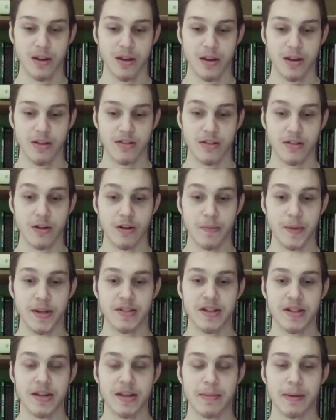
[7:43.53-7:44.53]
So don't be
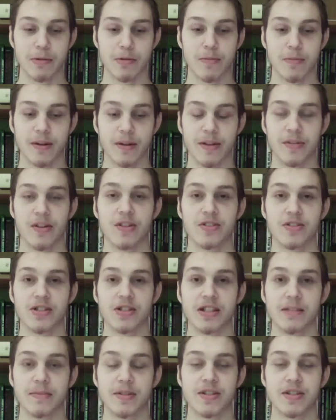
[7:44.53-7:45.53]
deceived by Roman
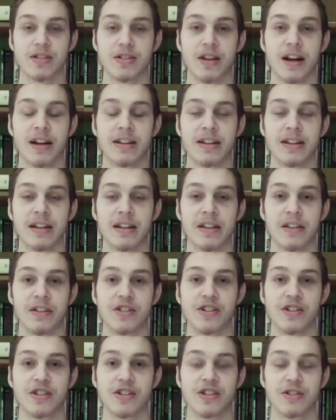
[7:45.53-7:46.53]
Catholicism. This idea that
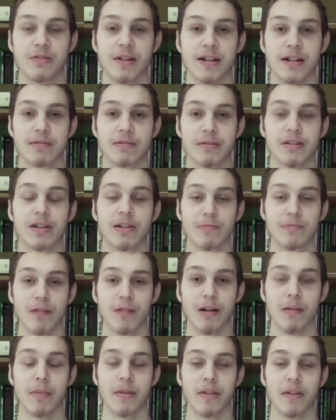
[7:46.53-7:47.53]
Jesus Christ went to the
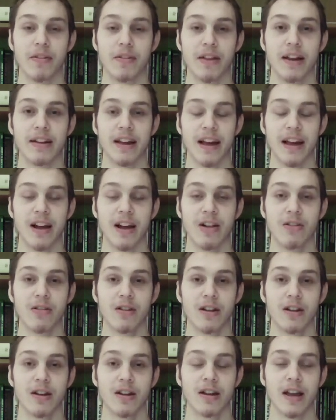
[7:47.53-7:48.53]
realm of the dead, hell,
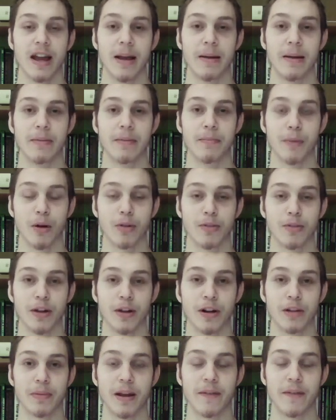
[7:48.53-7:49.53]
and burned
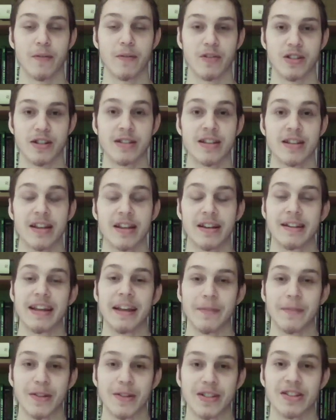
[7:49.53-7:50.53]
there to pay for sins, and
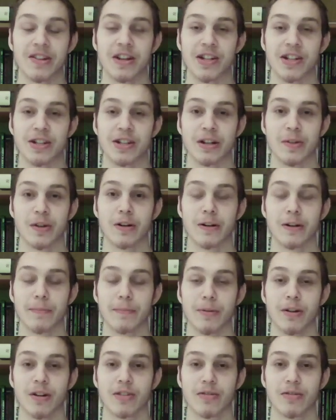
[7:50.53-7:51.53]
even still, you still have to go to
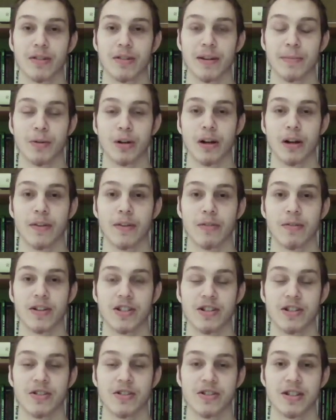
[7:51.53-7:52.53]
purgatory to burn off the
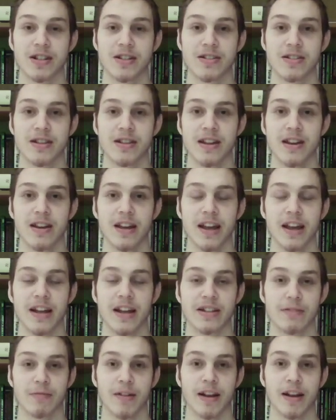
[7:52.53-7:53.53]
rest of your sins.
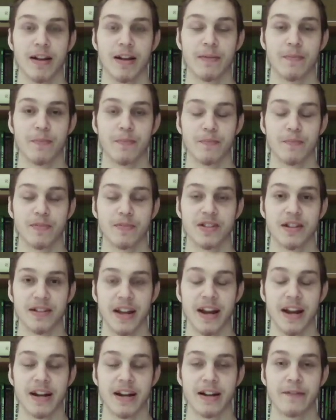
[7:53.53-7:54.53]
It's a wicked,
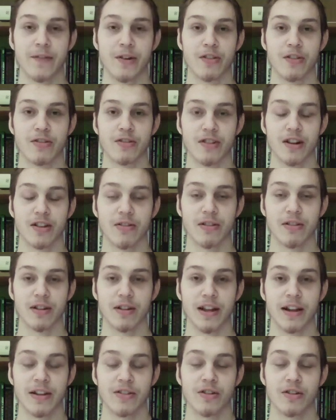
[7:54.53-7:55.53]
satanic, false doctrine.
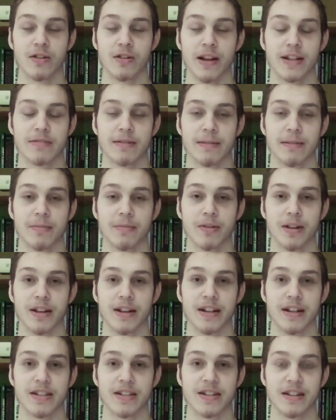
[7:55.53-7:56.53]
And there's no nice way to put
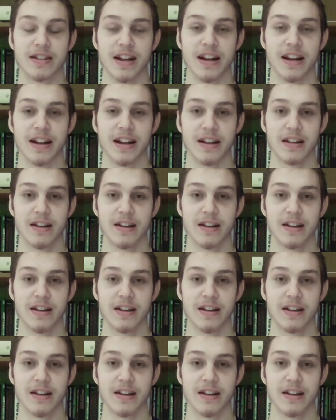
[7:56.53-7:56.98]
it. It's satanic.